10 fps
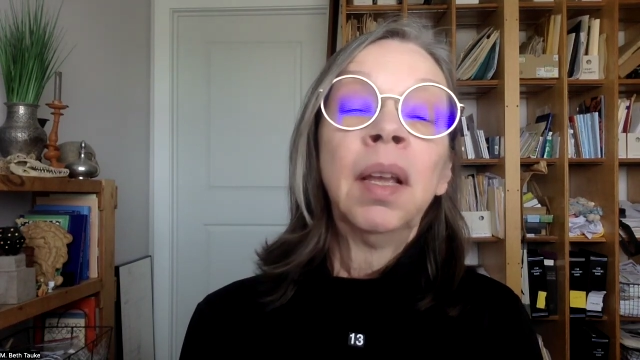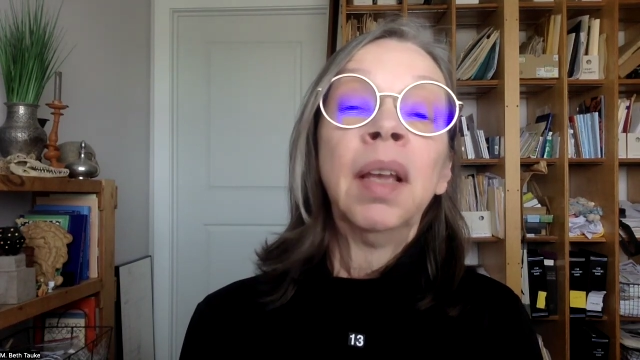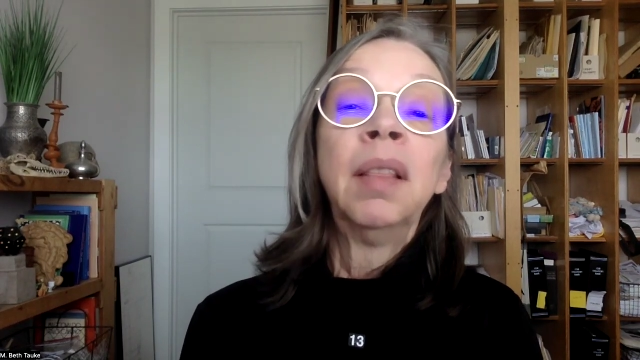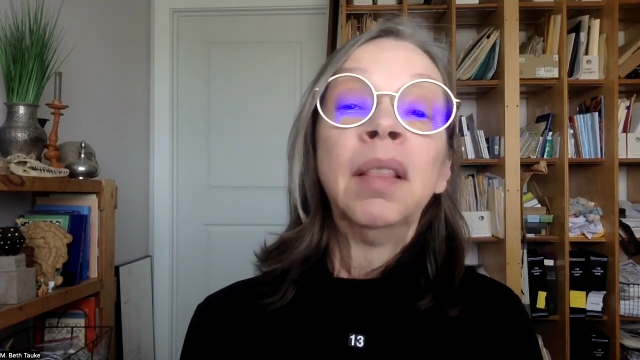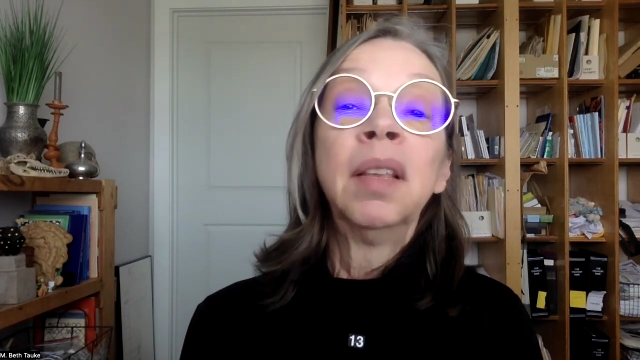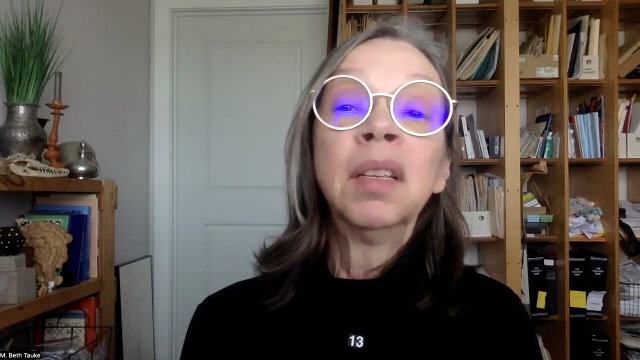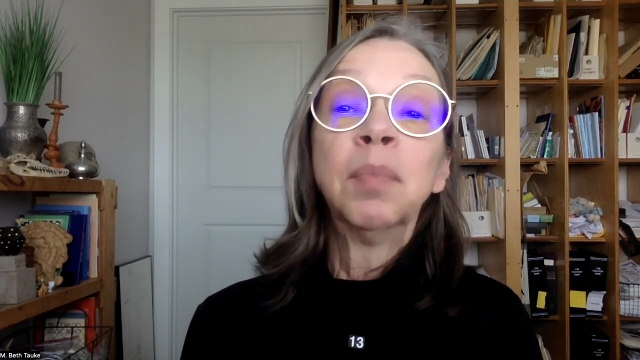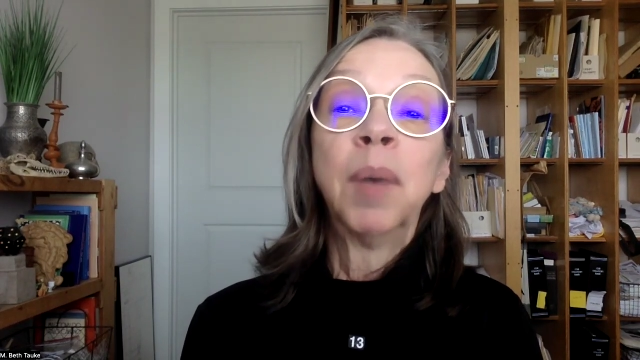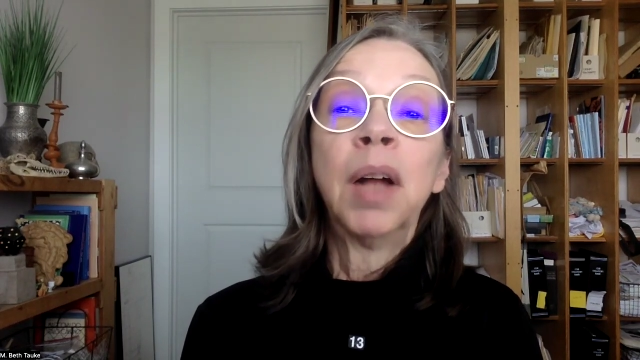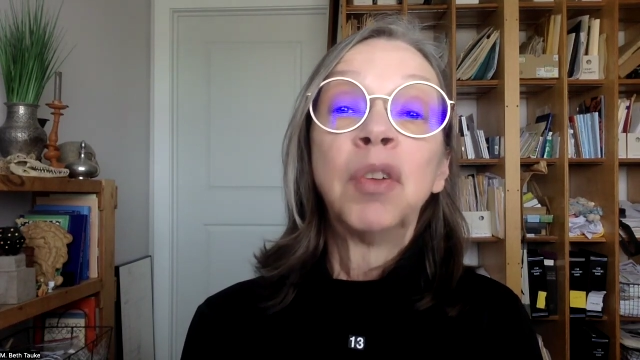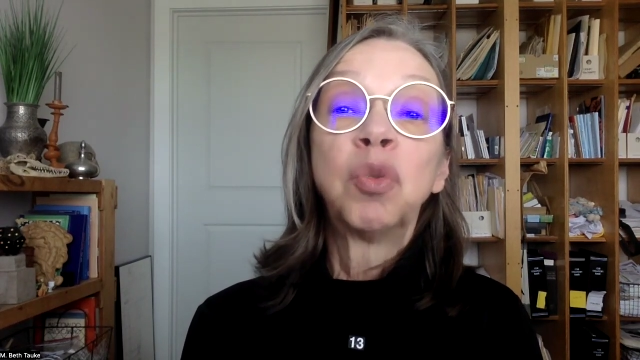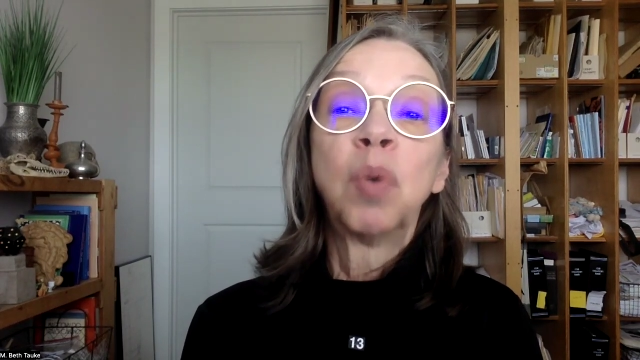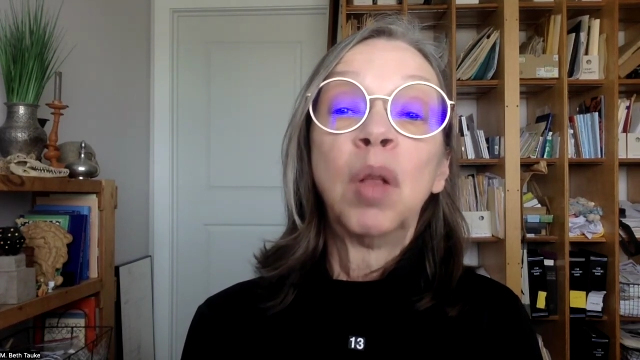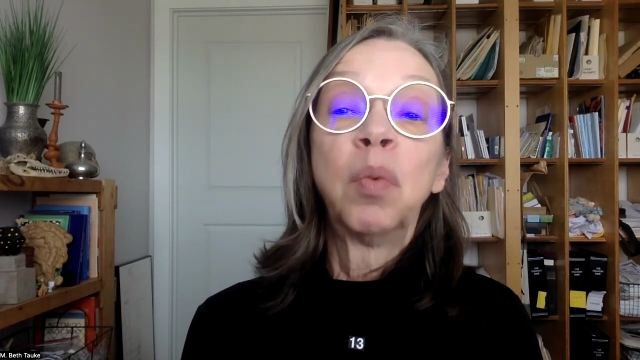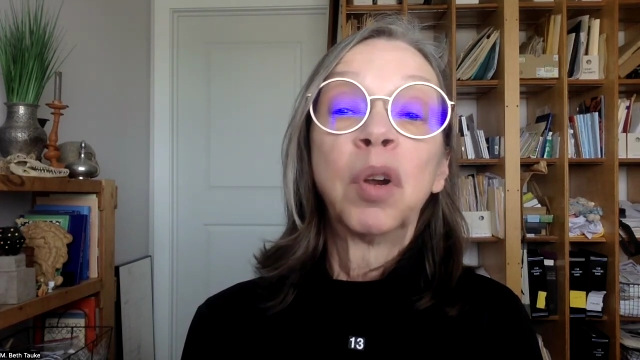In this
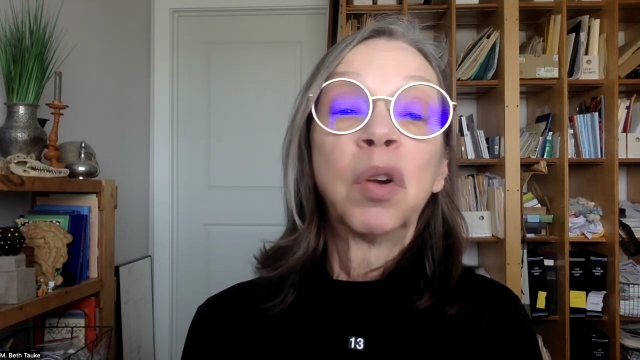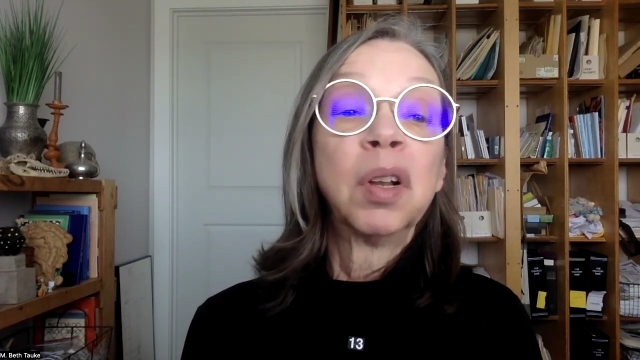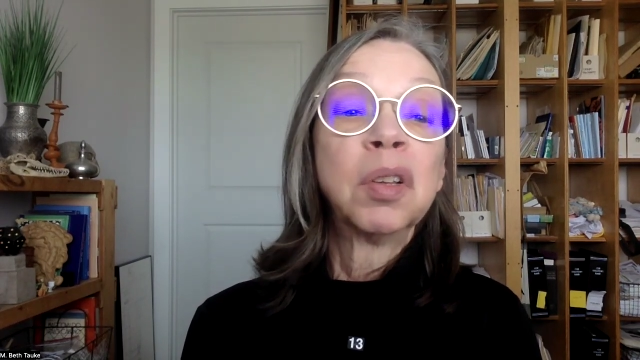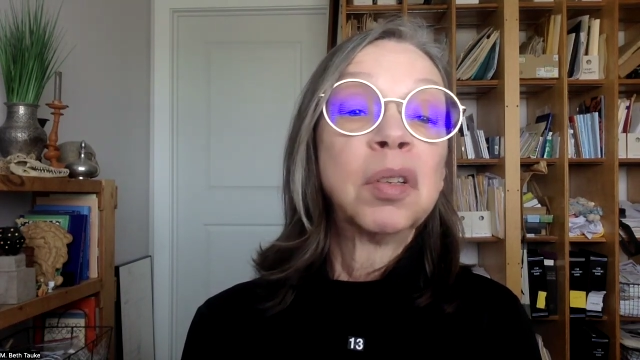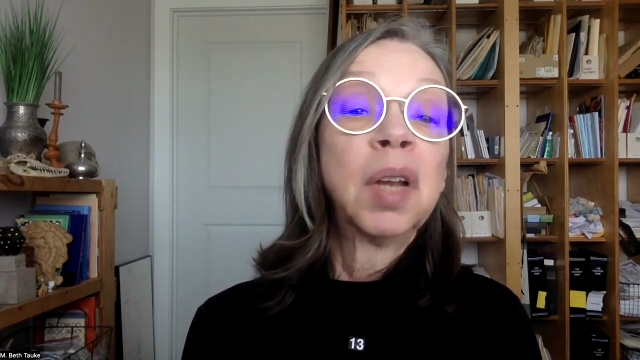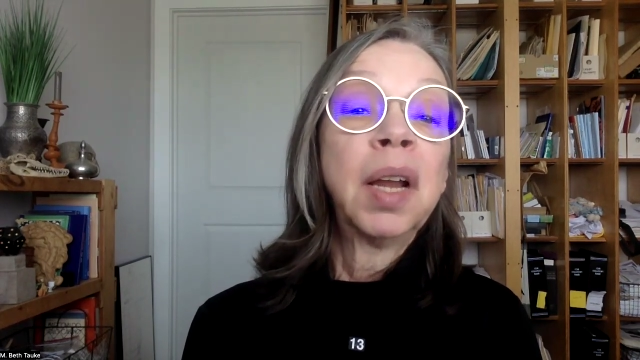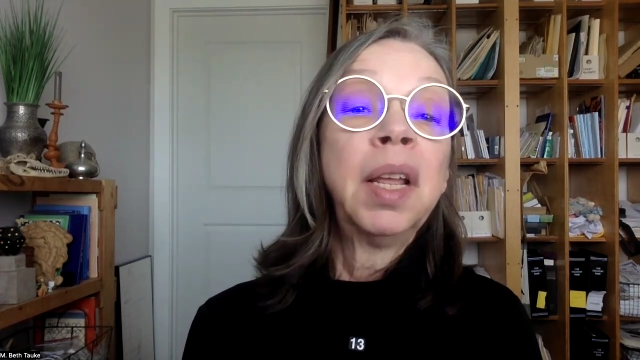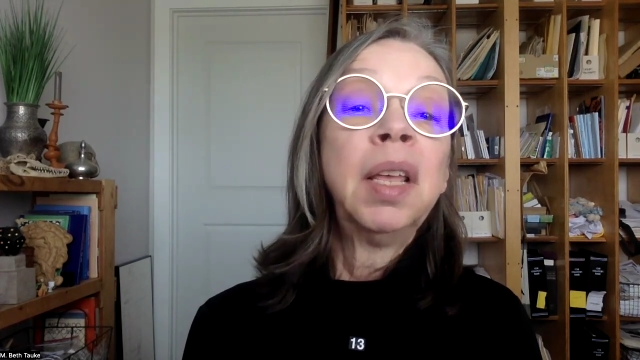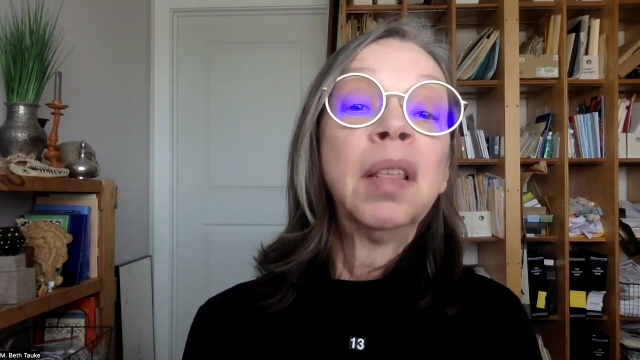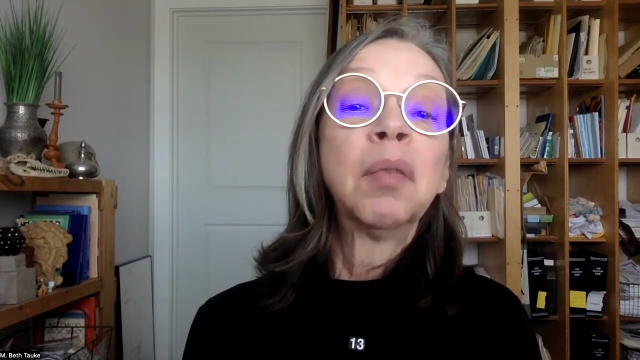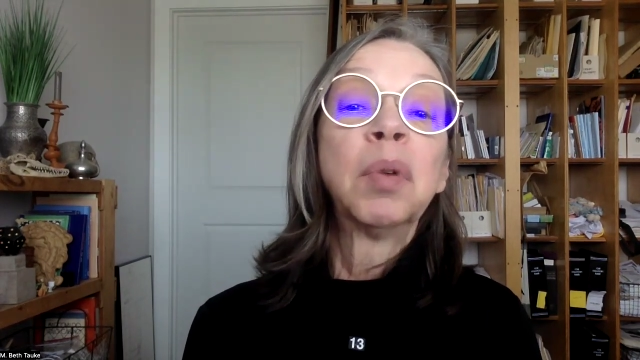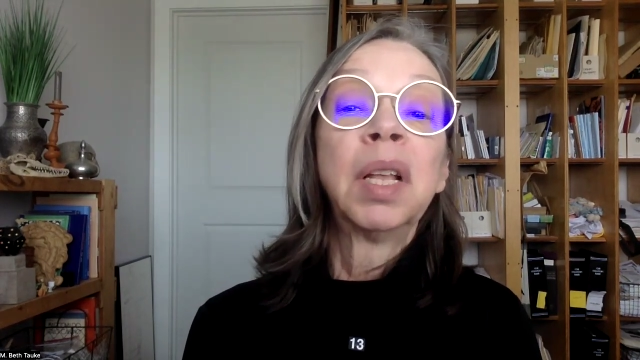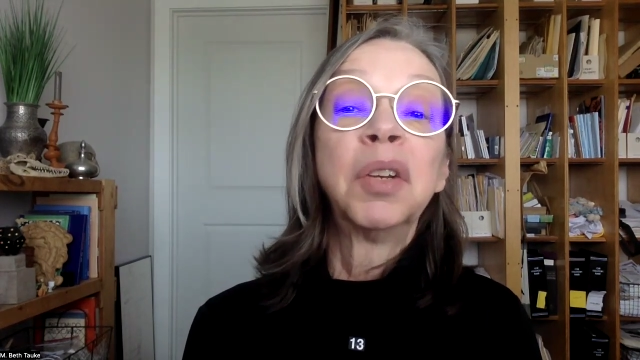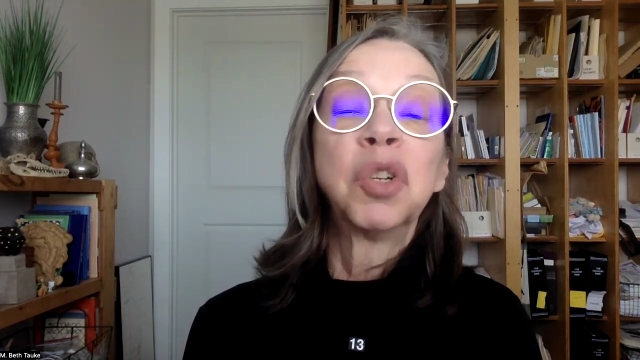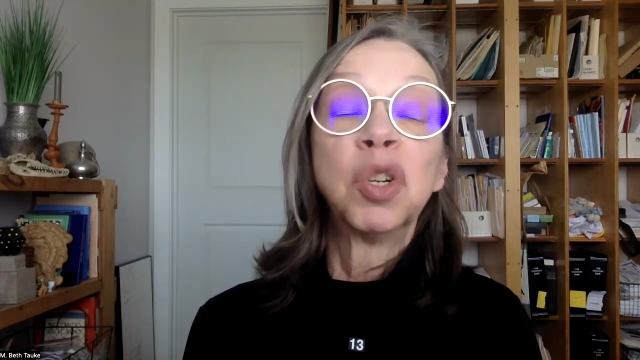module, we're going to study the
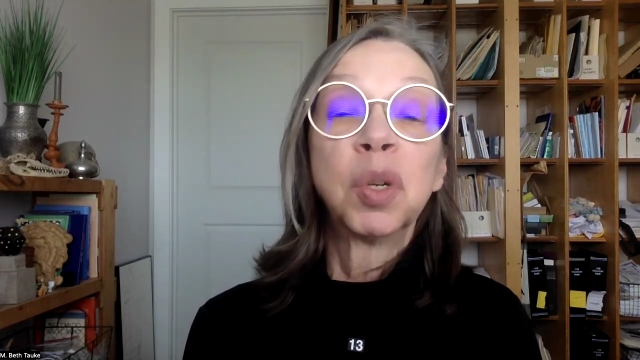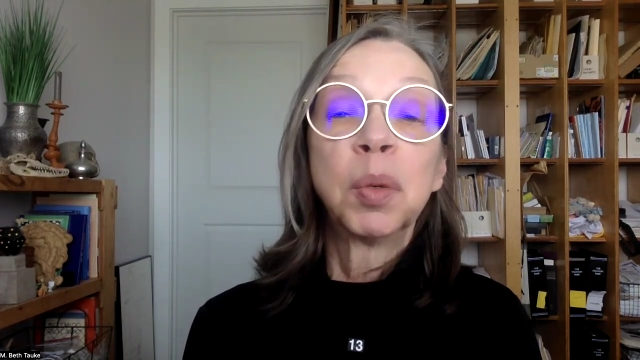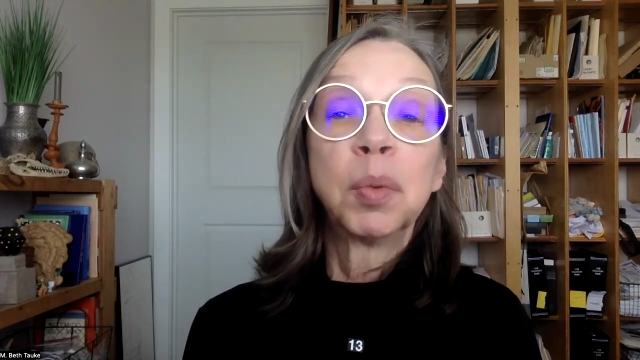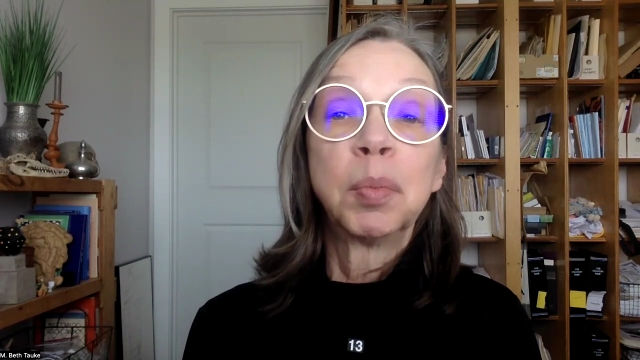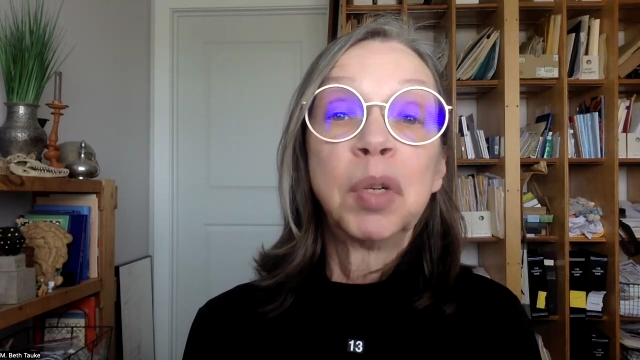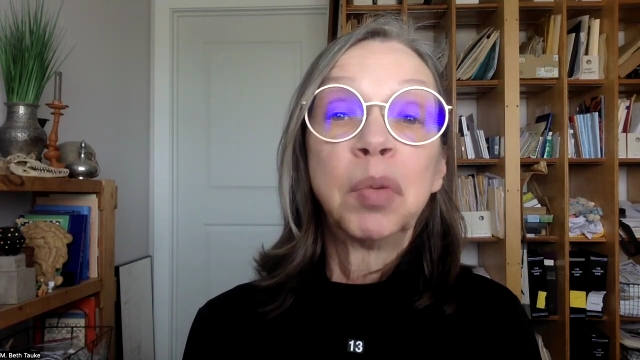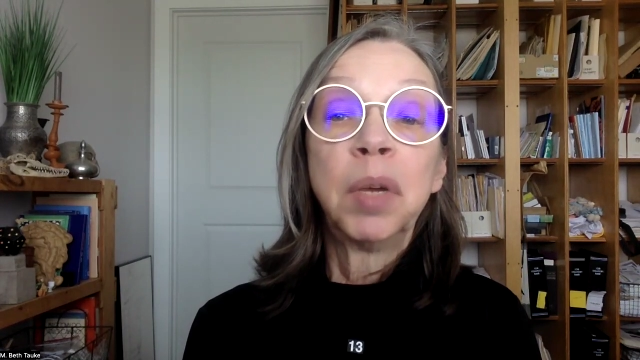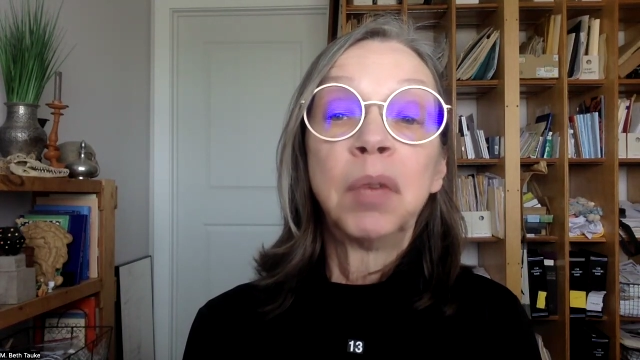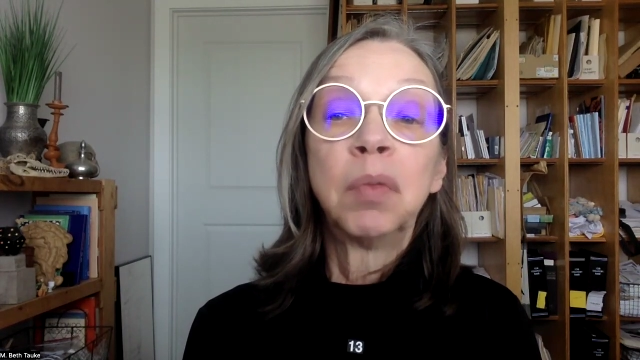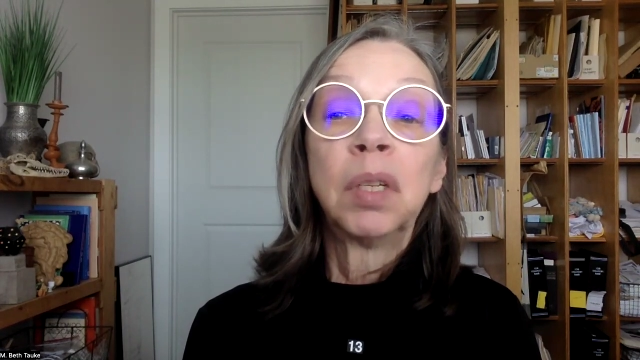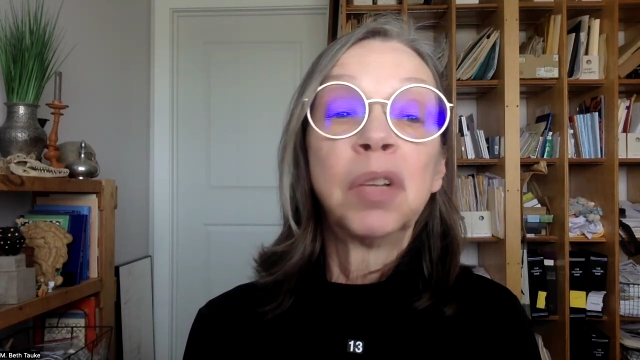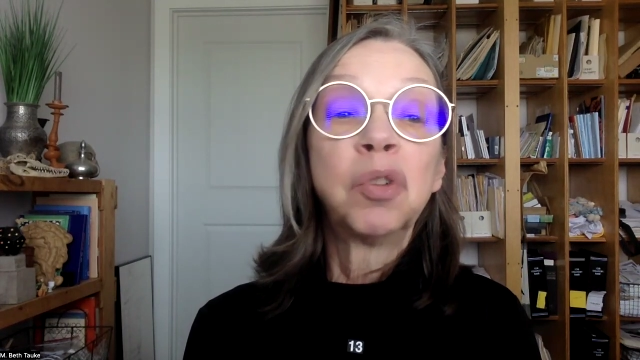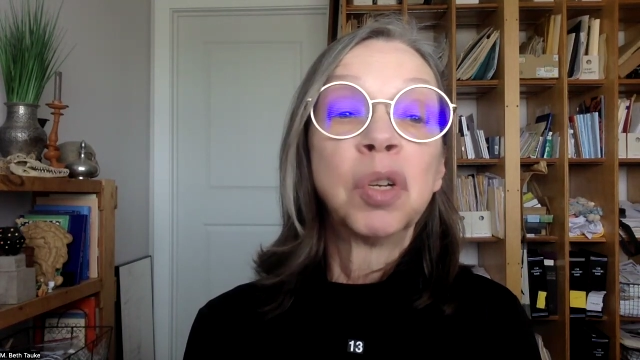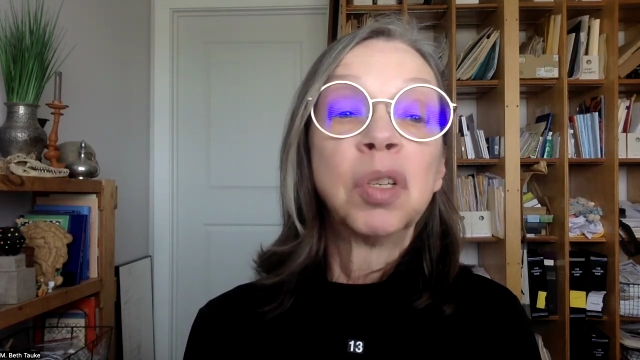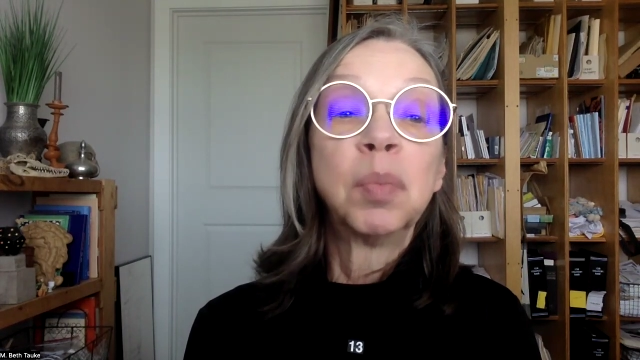relationships between religion,